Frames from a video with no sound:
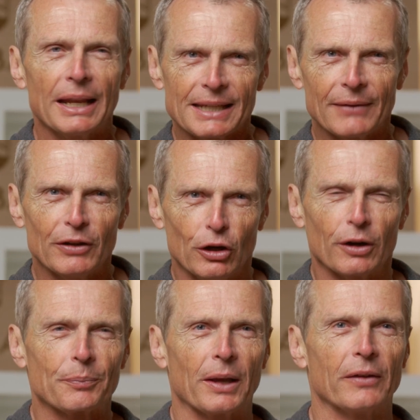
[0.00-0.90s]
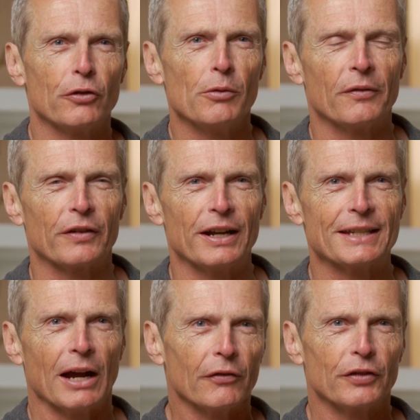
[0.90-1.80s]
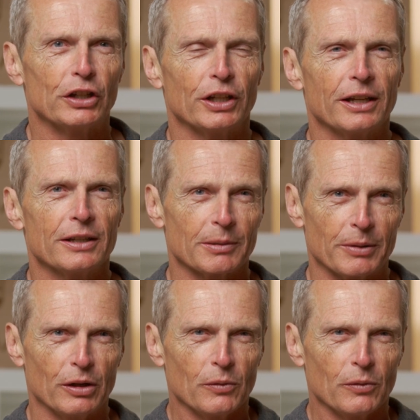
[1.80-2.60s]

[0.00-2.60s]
let's have a look at a few of my friends out fishing, some of the